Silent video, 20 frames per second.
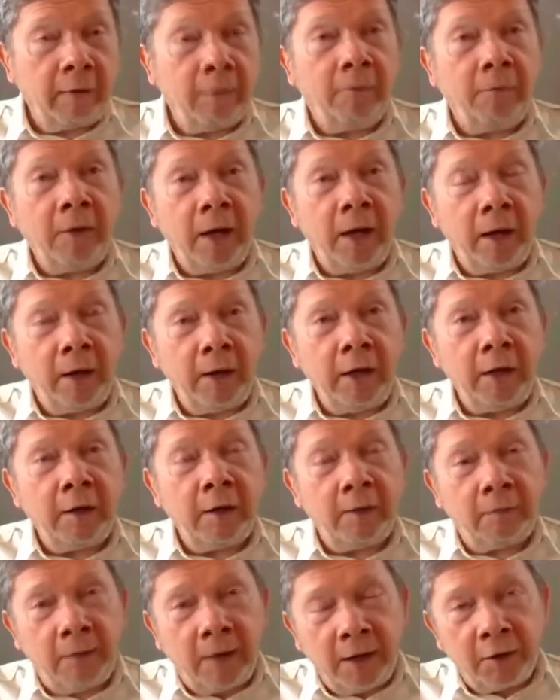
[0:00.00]
very
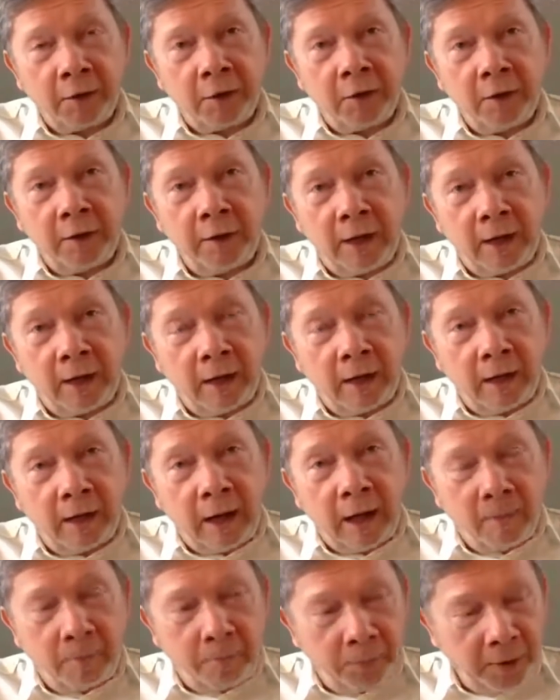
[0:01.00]
dysfunctional
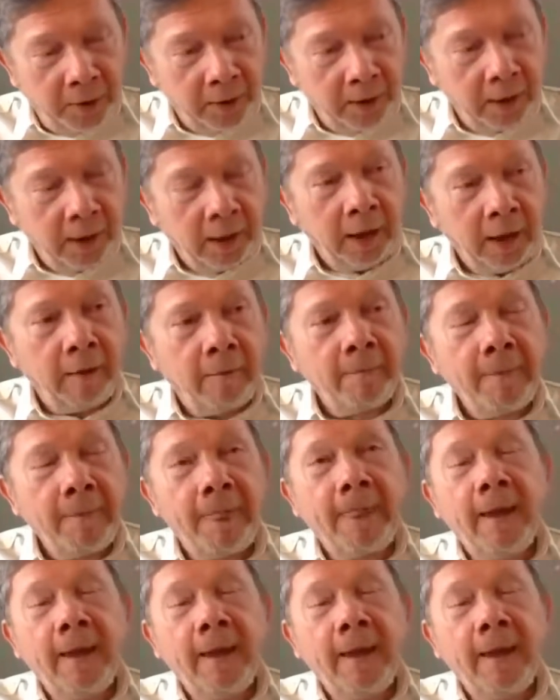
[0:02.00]
upbringing